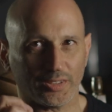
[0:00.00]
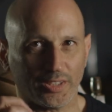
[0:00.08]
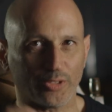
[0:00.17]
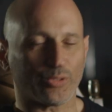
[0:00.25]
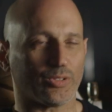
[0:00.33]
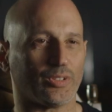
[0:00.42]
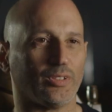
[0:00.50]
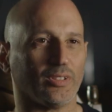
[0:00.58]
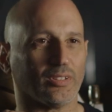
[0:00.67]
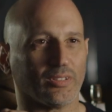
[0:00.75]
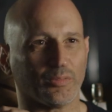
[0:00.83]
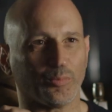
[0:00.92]

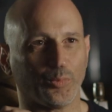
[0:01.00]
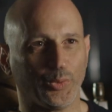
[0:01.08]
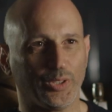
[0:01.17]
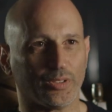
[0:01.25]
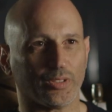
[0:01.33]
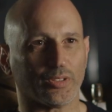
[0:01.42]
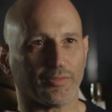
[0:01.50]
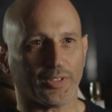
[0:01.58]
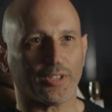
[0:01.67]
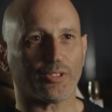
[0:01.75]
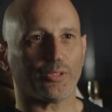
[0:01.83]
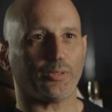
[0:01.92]
interesting pieces of
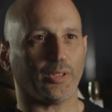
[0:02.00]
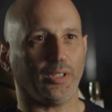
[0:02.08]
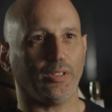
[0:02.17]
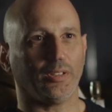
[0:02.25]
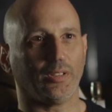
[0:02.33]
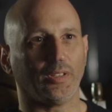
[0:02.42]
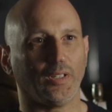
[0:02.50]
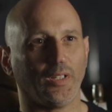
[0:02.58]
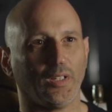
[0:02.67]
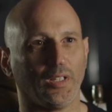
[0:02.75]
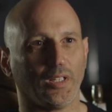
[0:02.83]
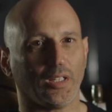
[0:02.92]
history
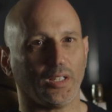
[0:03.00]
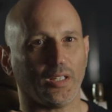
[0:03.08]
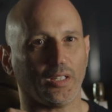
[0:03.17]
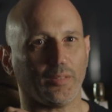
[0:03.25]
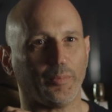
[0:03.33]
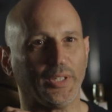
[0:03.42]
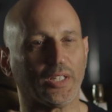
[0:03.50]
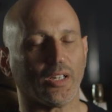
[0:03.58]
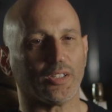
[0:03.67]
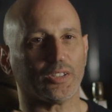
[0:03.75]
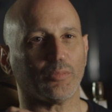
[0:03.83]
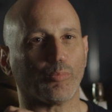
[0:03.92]

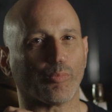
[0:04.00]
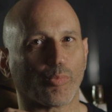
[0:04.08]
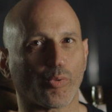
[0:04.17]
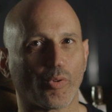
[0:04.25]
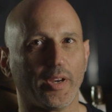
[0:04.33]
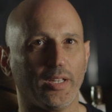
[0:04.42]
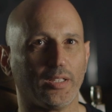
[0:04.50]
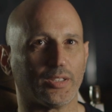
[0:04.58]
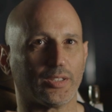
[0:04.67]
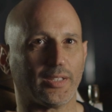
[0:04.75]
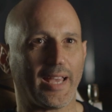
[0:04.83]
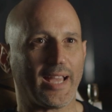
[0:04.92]
because it
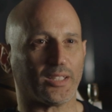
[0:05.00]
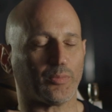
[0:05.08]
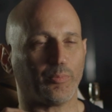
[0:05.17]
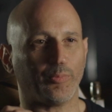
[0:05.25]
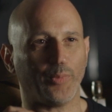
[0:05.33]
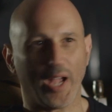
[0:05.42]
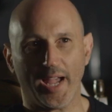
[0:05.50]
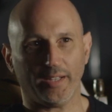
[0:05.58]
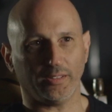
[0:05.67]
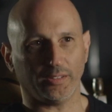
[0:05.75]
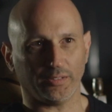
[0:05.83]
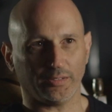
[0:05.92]
breaks that
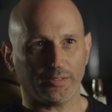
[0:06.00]
pattern.